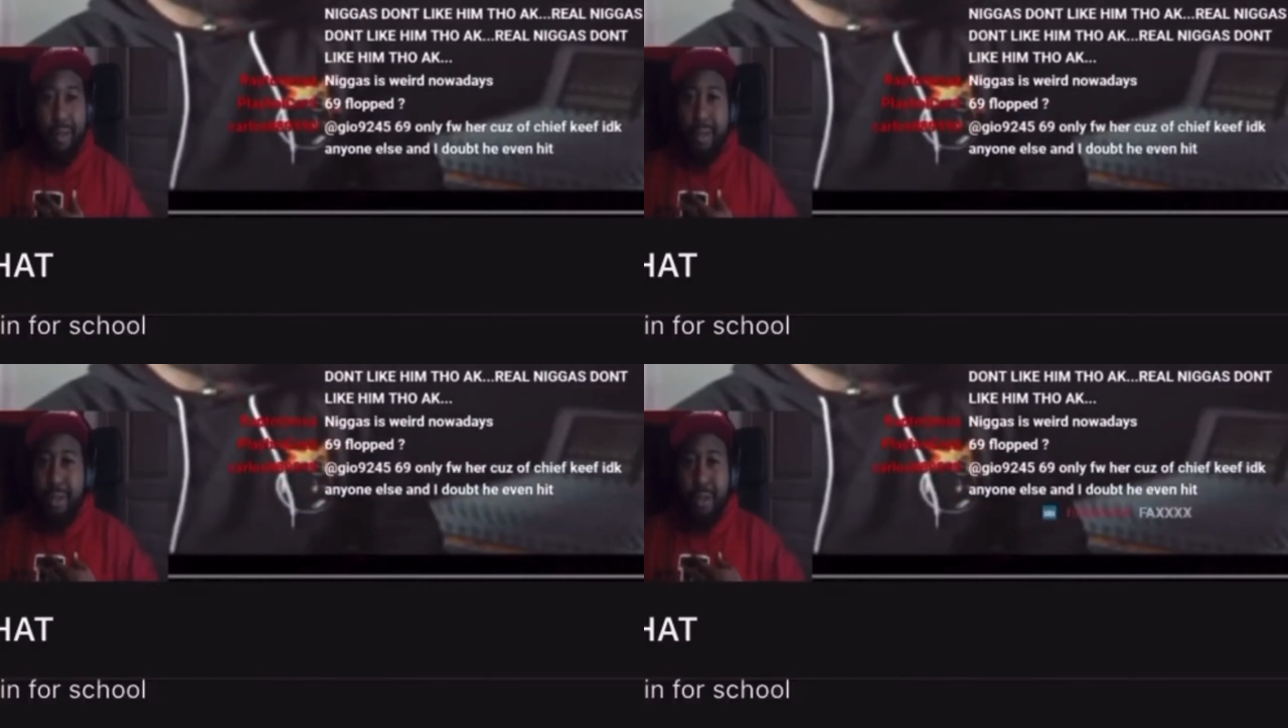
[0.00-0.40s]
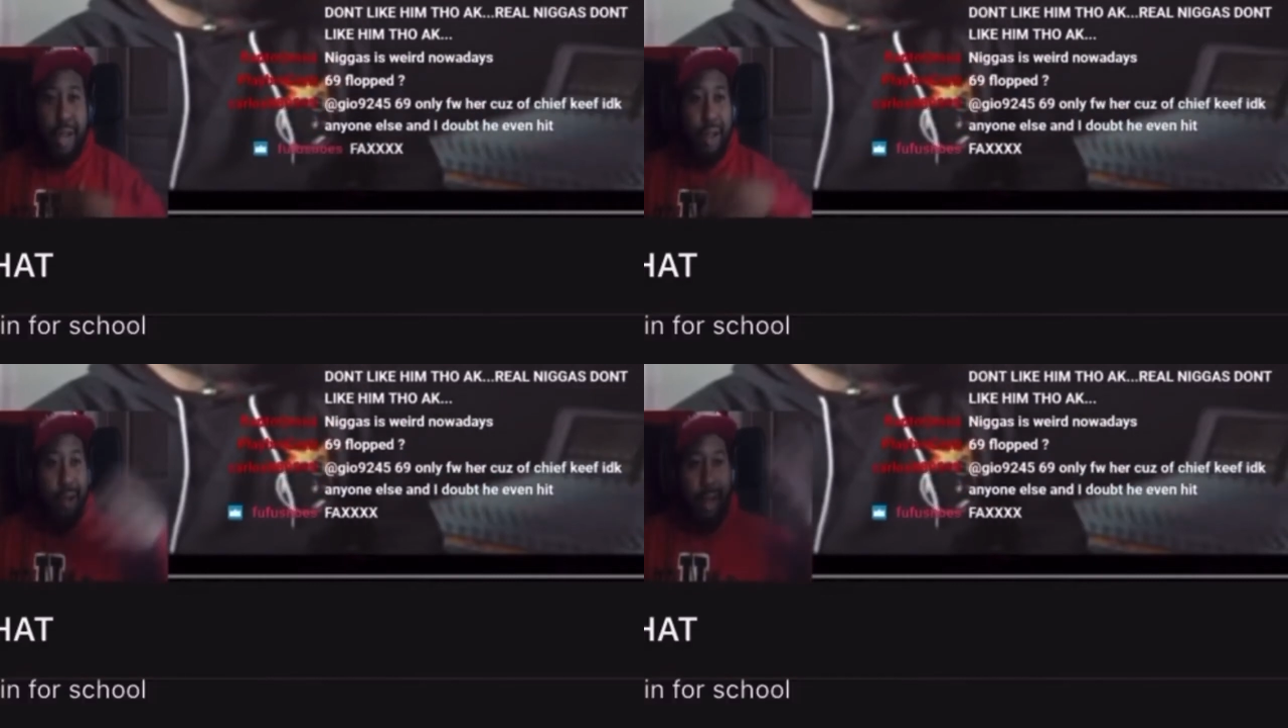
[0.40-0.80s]

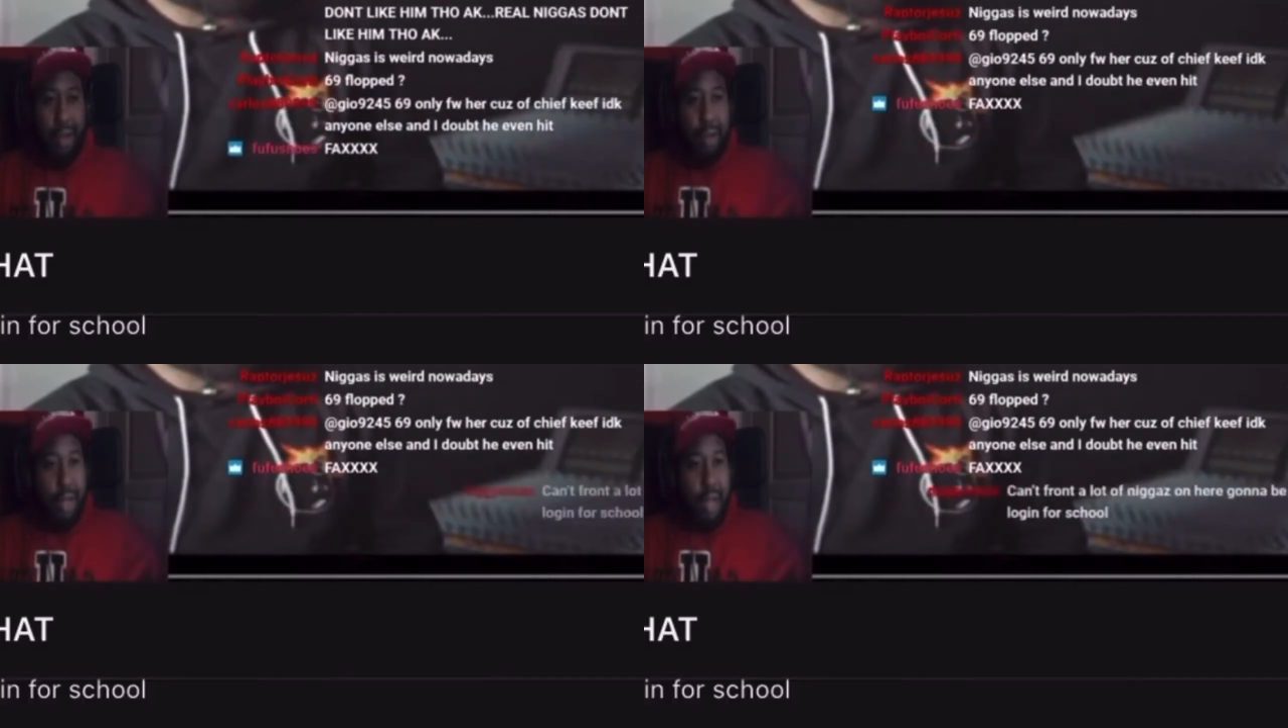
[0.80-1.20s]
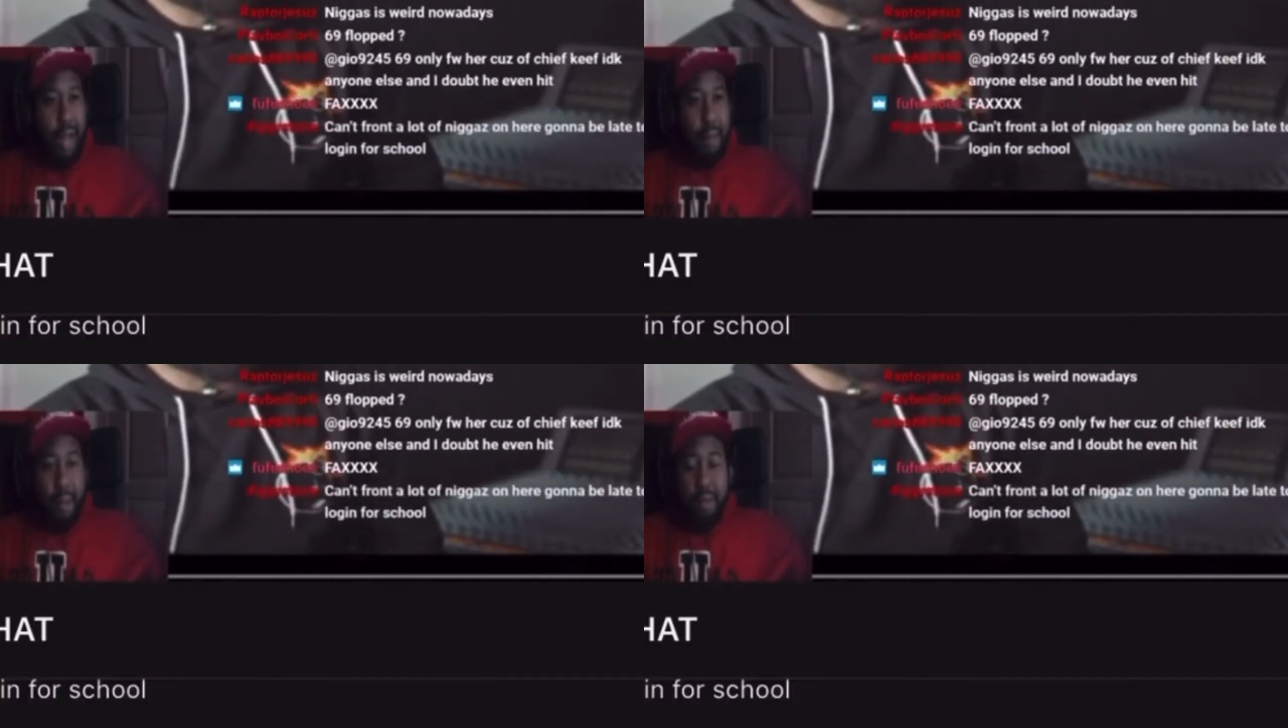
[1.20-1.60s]
how
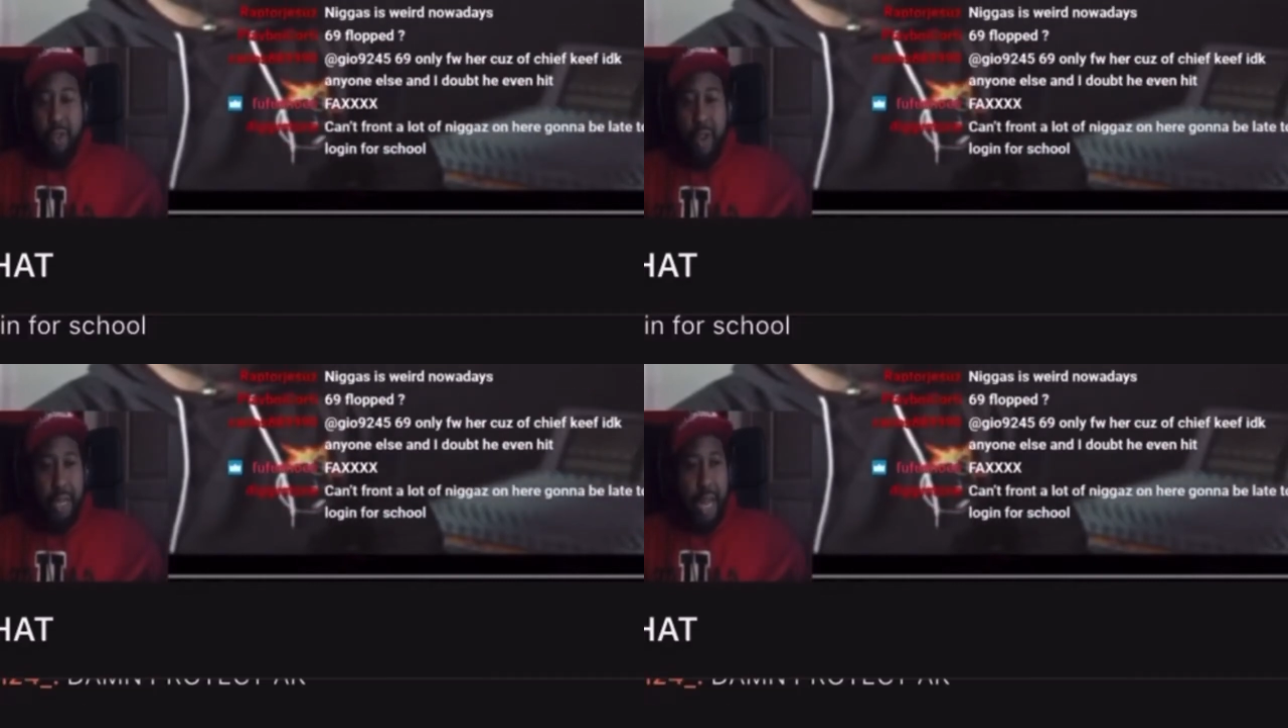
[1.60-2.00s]
I'm great.